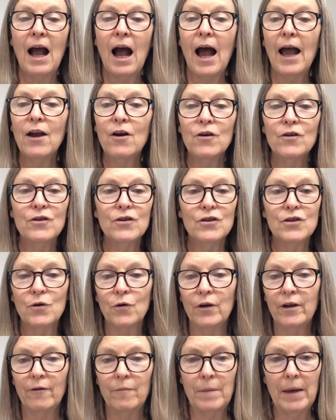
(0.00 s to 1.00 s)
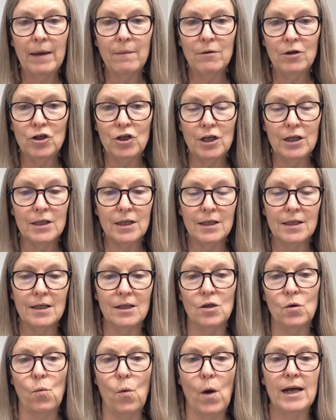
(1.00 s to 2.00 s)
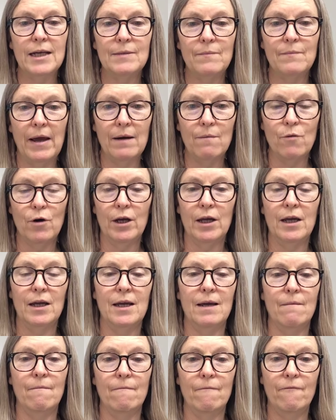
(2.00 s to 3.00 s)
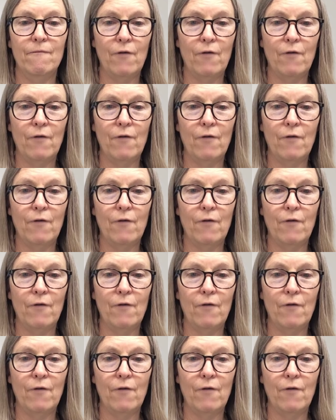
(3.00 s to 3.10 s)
I heard the story of baby Jesus and the wise men bringing him